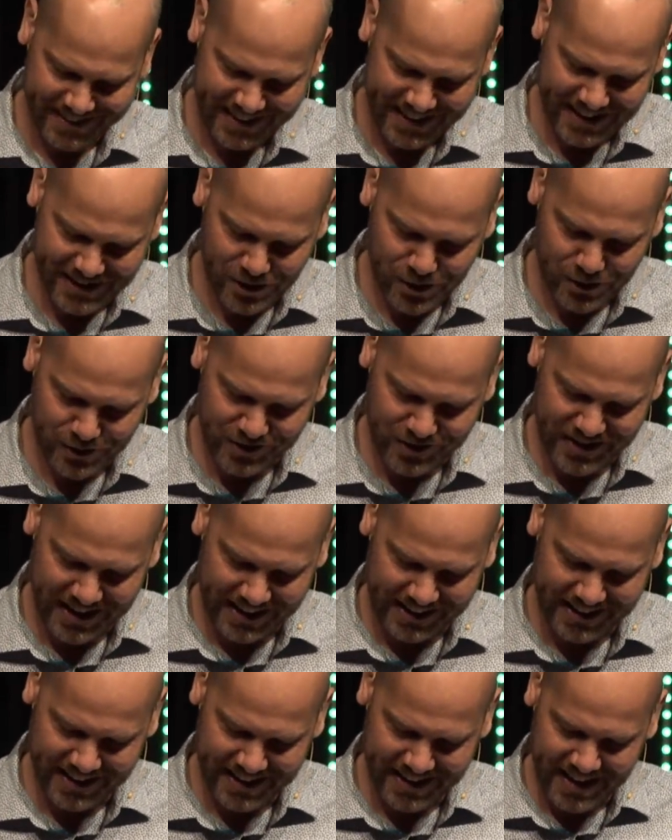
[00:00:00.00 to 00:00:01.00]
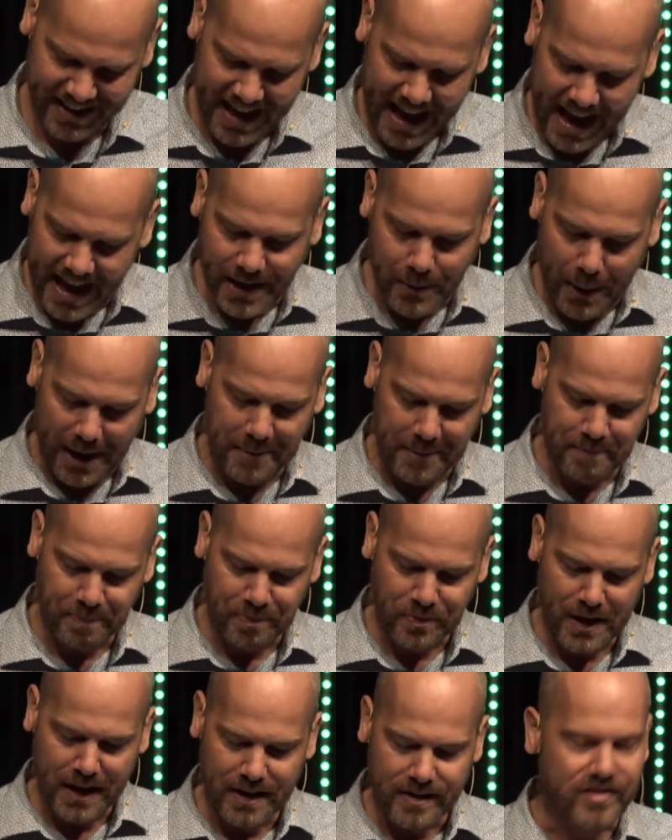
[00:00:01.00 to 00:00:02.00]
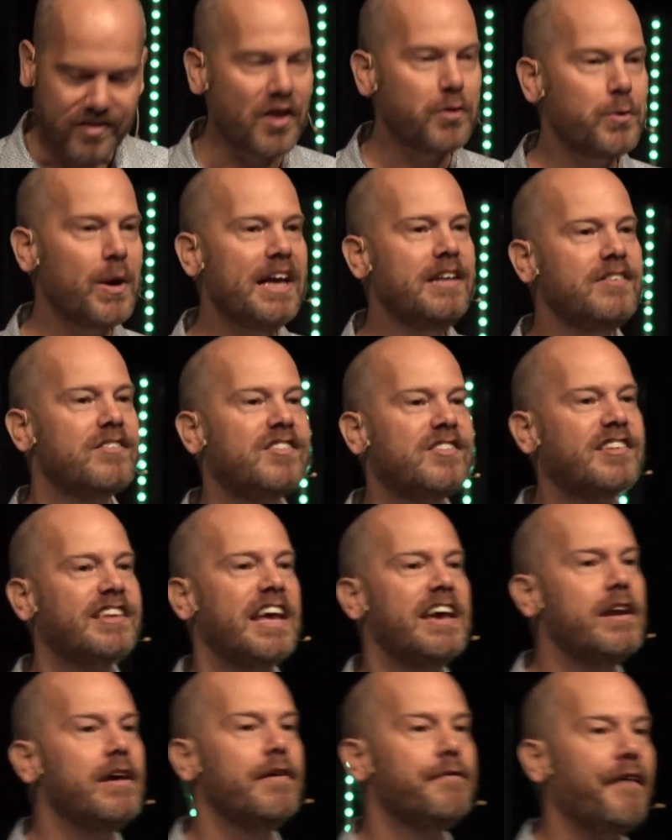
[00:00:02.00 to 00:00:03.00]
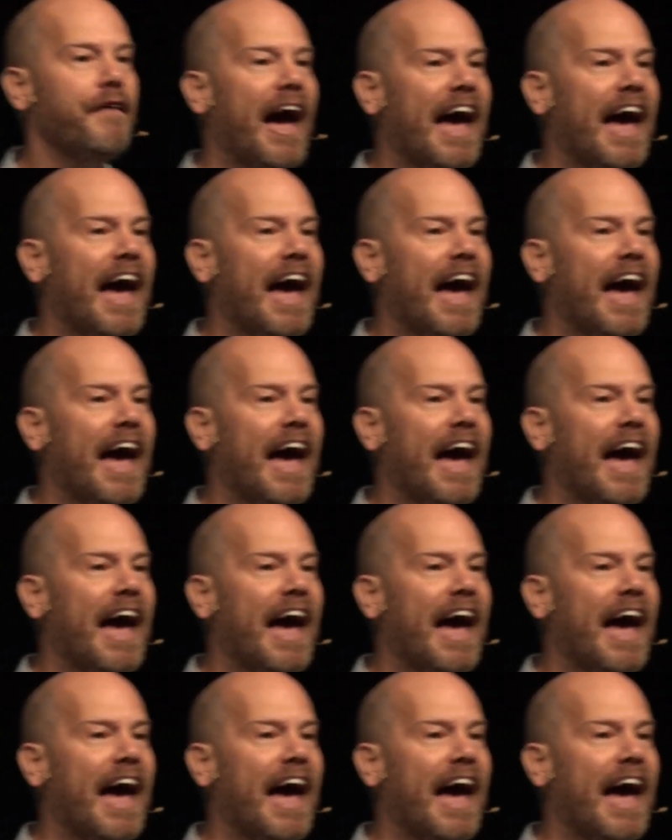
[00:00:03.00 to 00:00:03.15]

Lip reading: Interesting. Anyway, so instead of